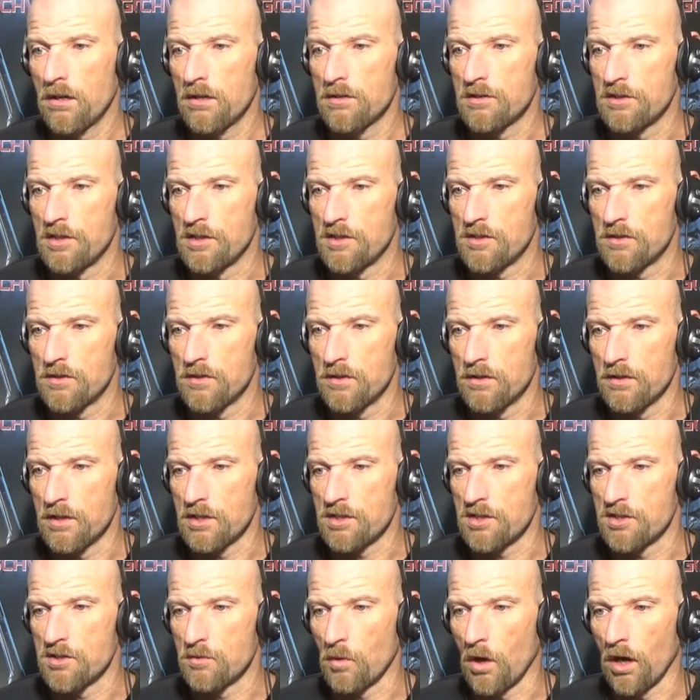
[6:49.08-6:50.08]
this
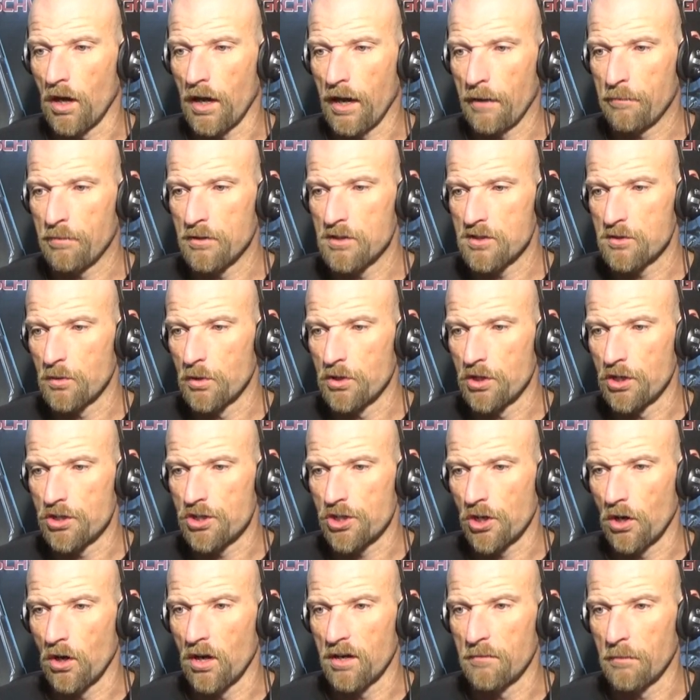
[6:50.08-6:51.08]
this is what happens when you
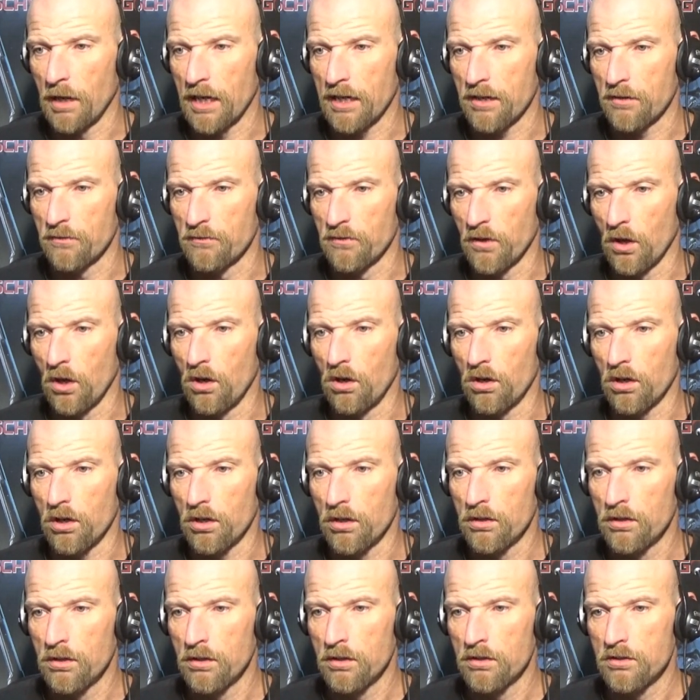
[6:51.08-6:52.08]
try and make a vlog
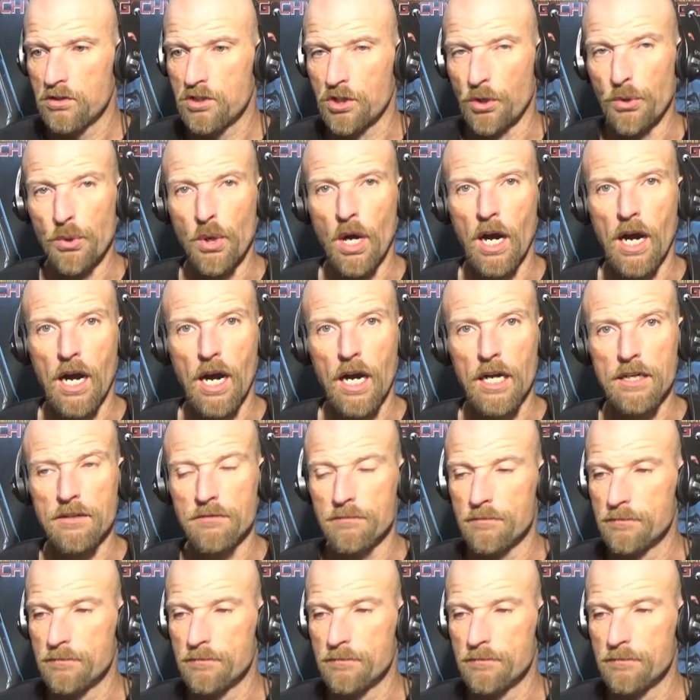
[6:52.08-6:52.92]
too hard.